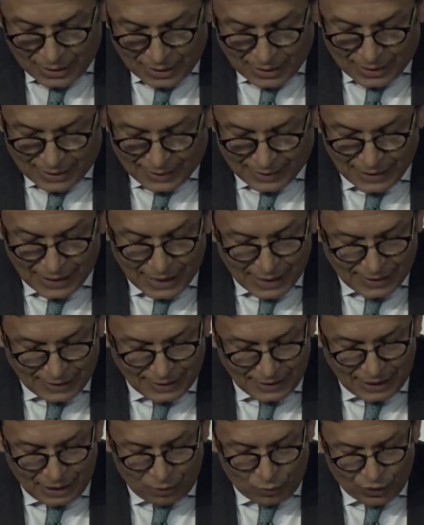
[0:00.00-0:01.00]

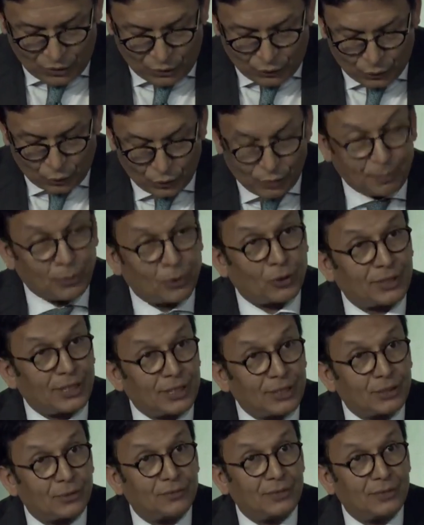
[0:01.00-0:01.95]
CSE went through the process of